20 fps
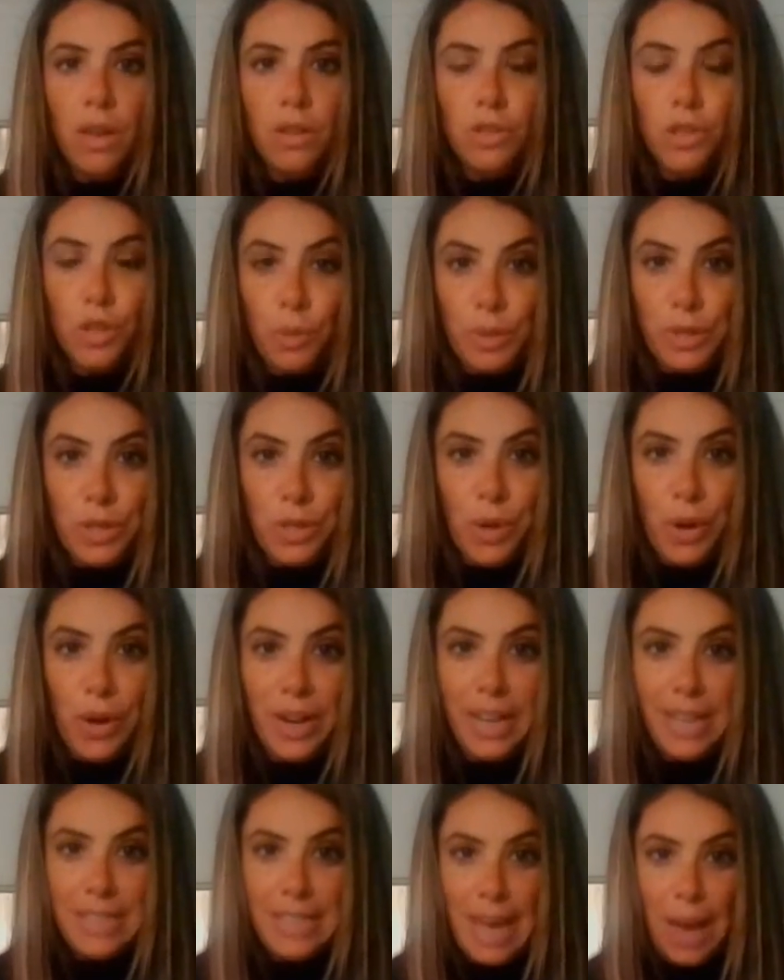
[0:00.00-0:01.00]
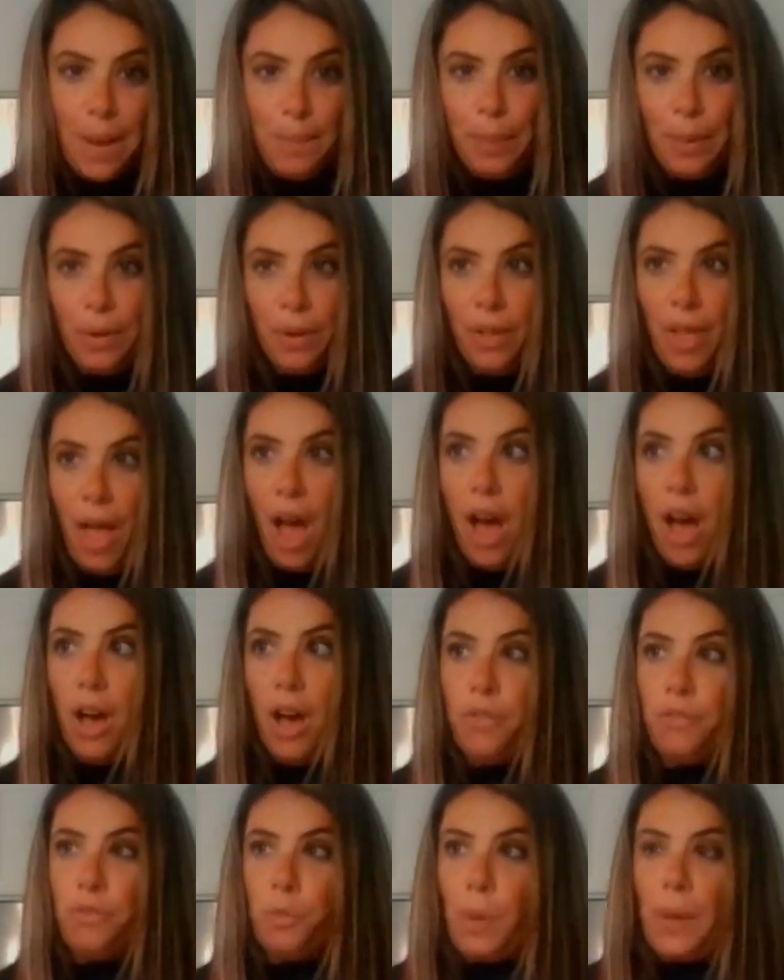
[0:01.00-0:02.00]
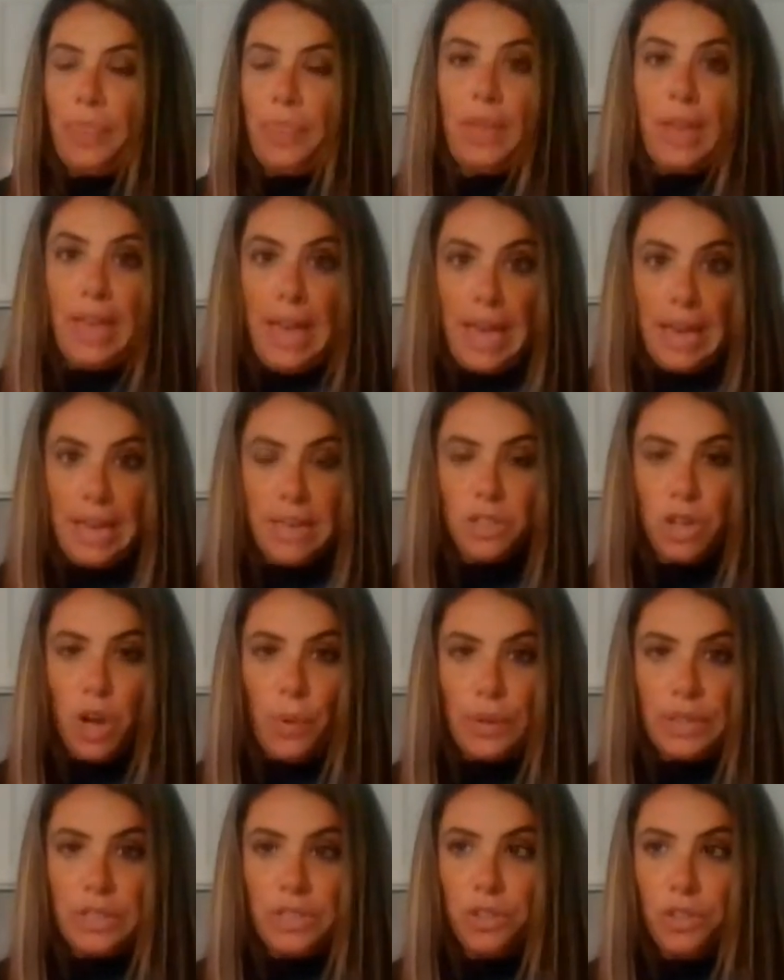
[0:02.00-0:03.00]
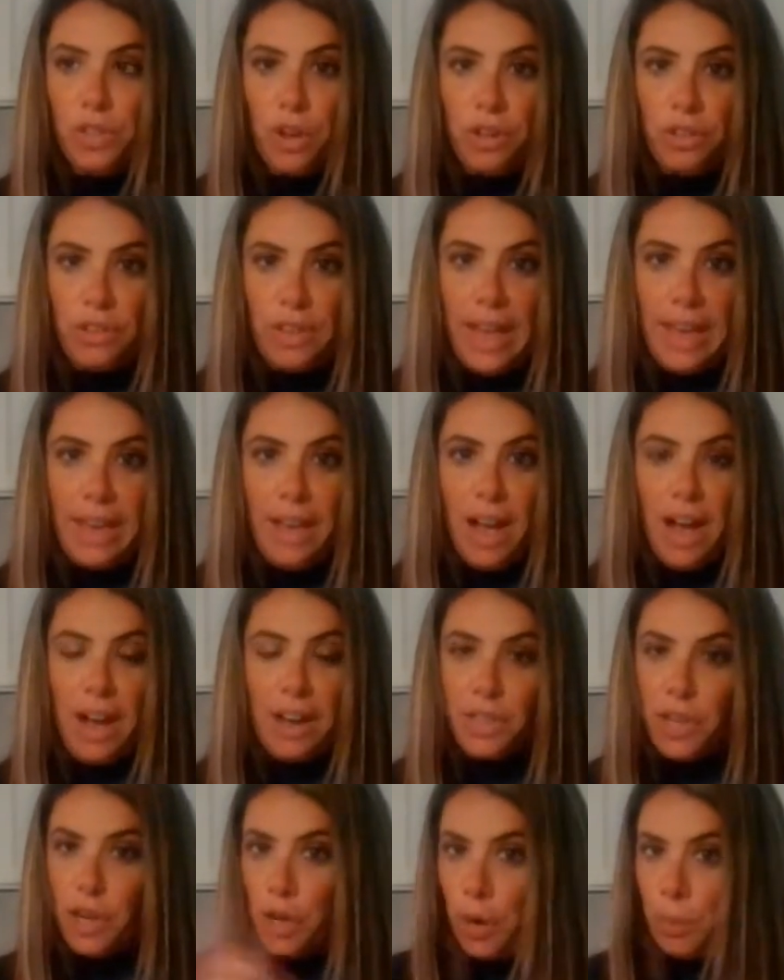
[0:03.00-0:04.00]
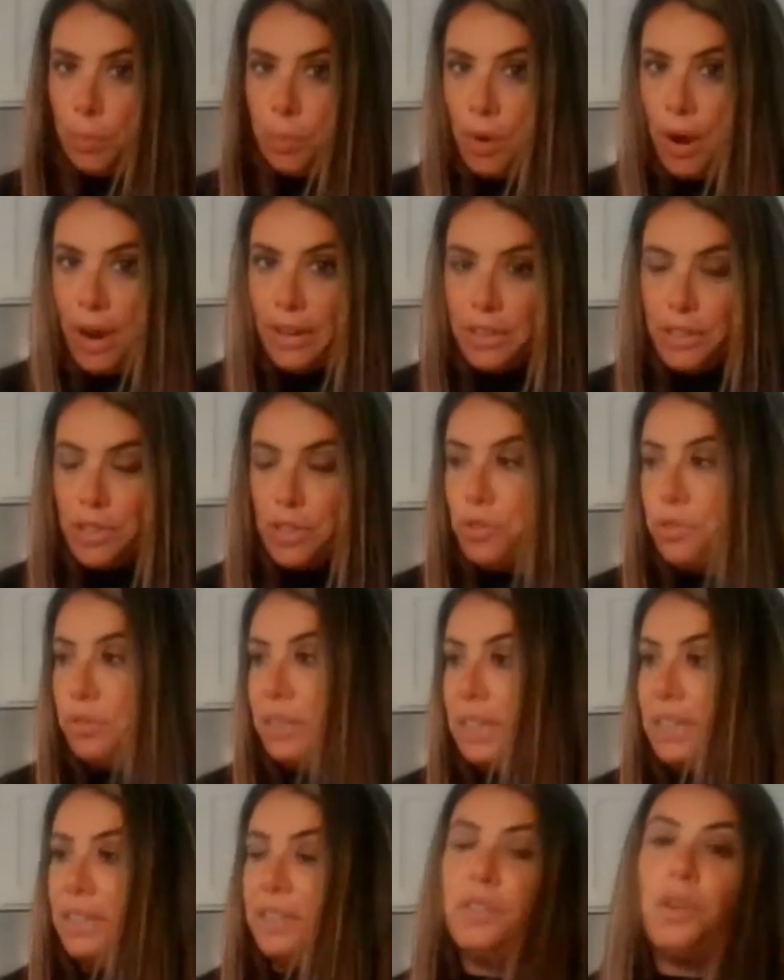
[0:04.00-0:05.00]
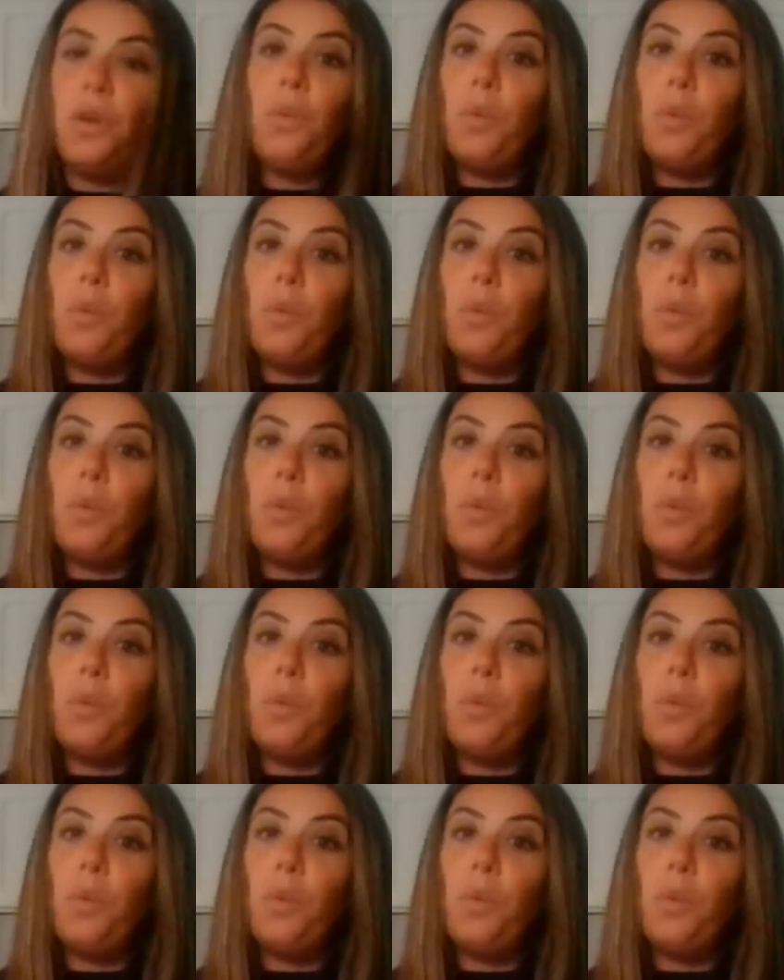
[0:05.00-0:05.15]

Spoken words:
So we saw an example of what the cake is going to look like on our prior screen.